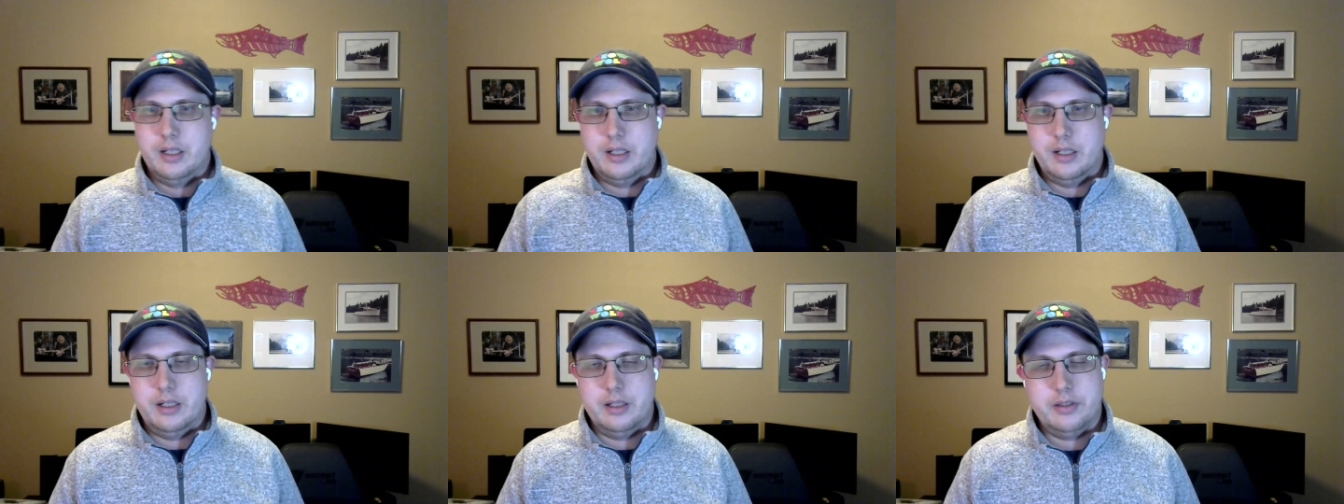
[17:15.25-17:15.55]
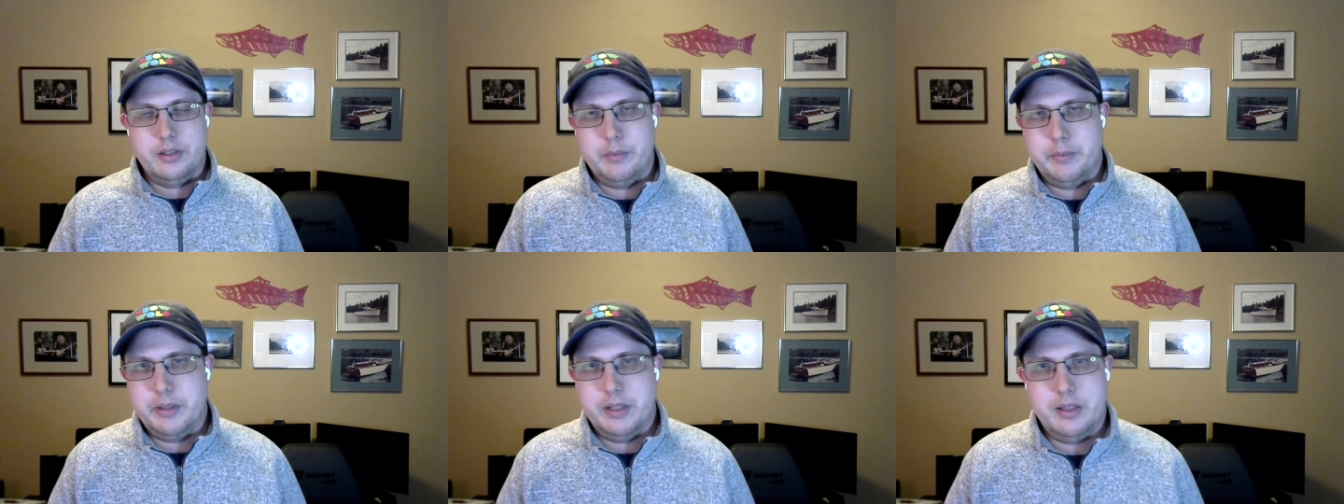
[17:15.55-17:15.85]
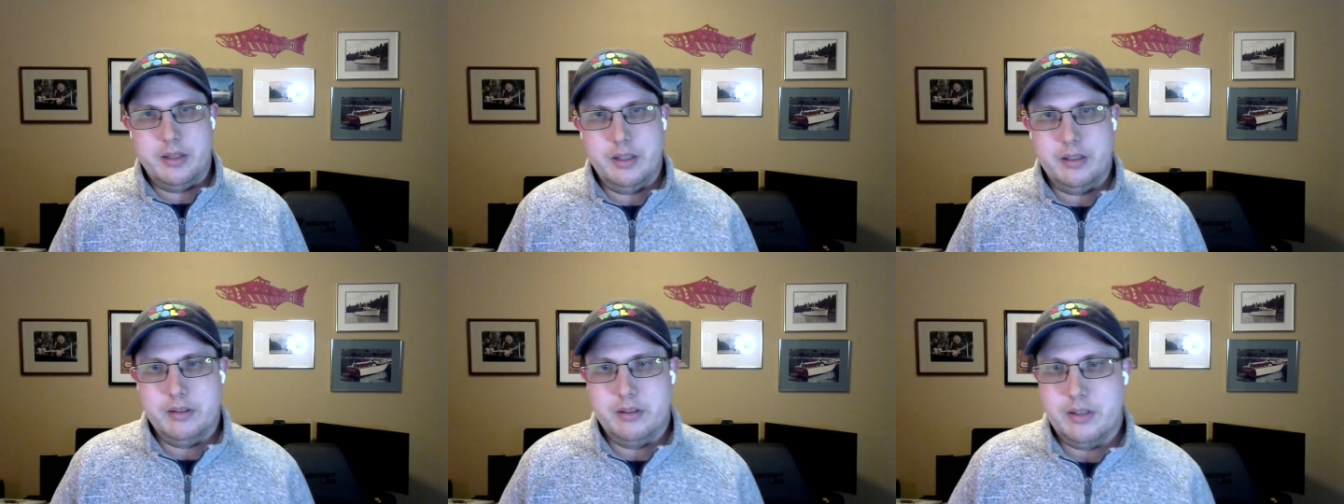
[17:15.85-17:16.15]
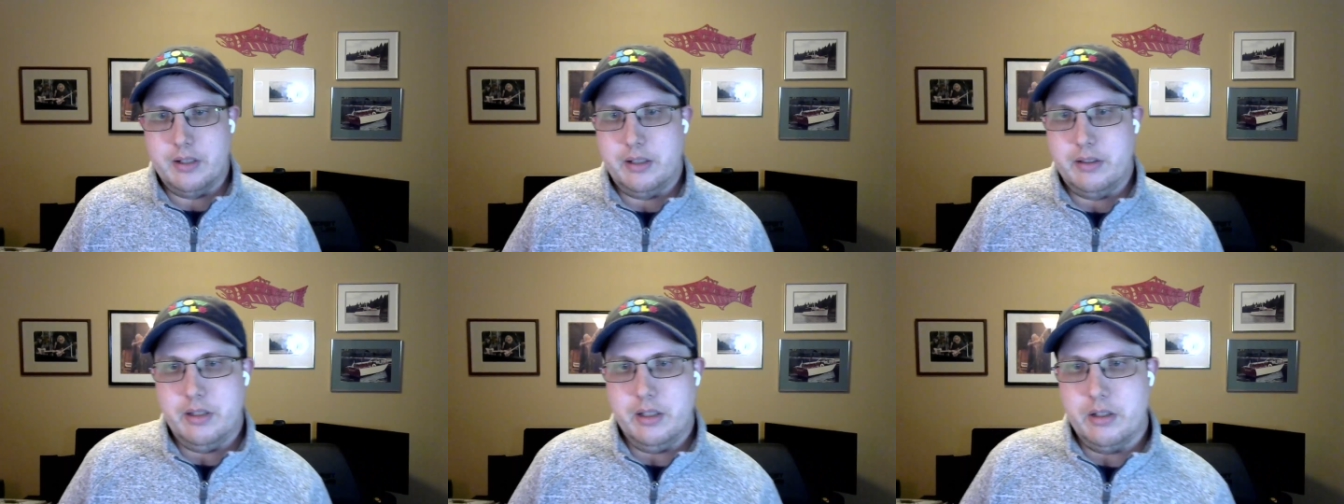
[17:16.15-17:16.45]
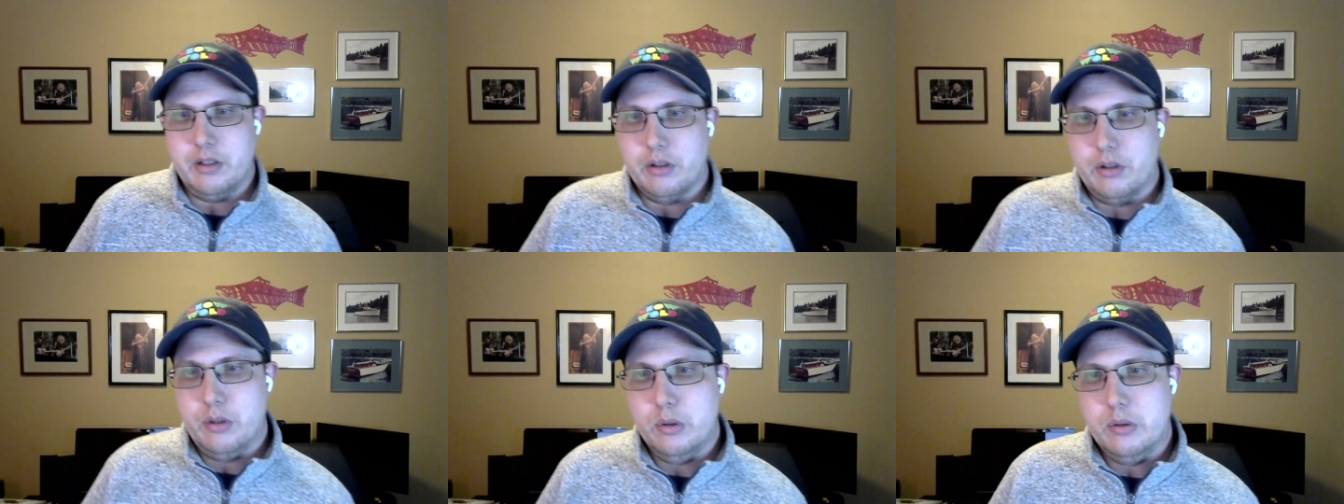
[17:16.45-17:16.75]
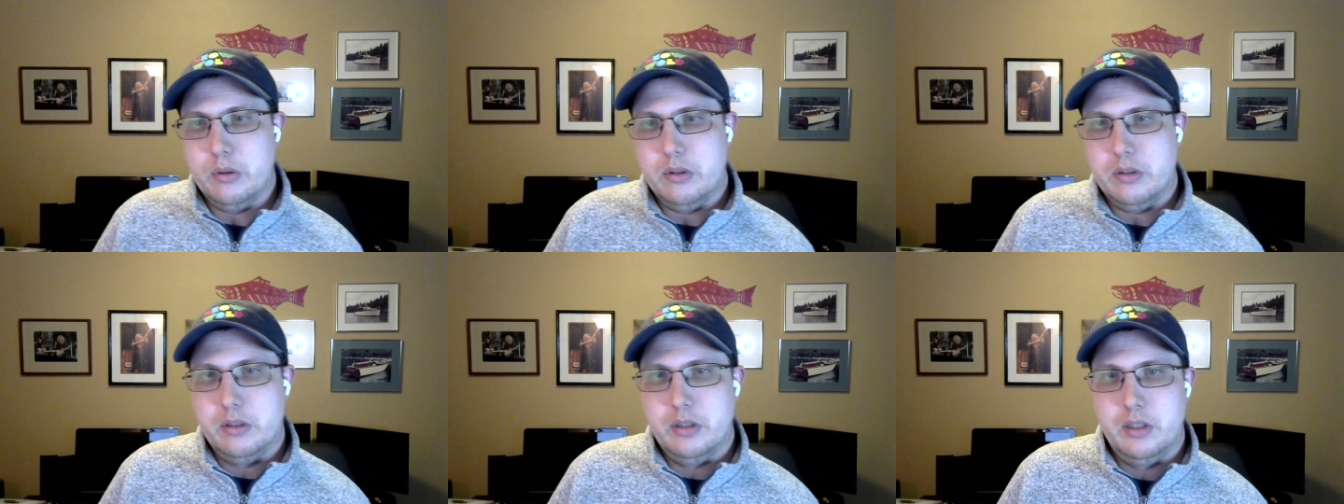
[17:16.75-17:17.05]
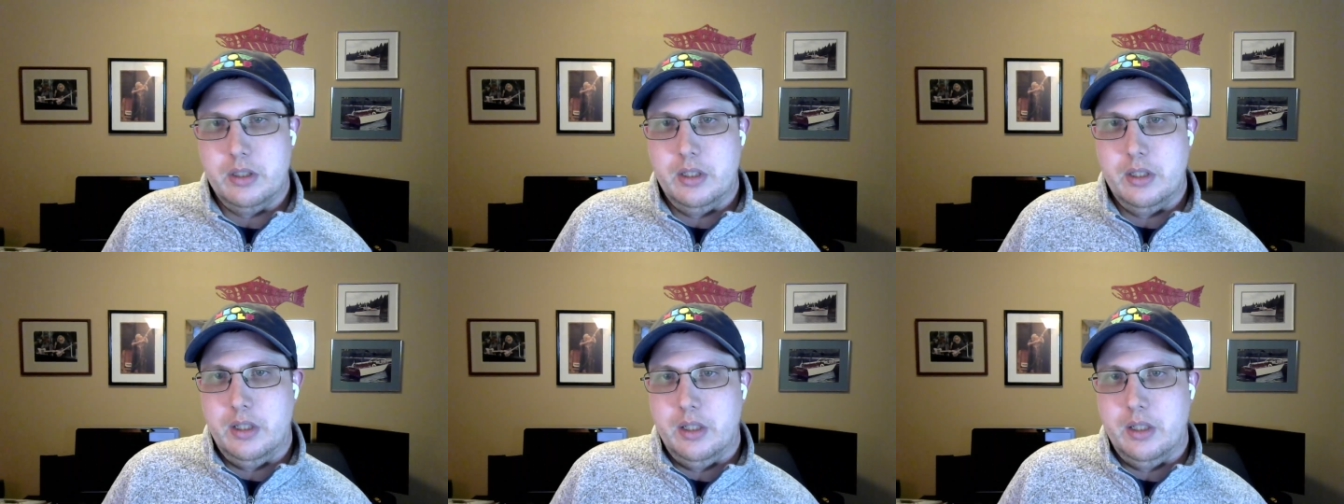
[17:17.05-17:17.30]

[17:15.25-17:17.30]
uh, some of the things that I think are cool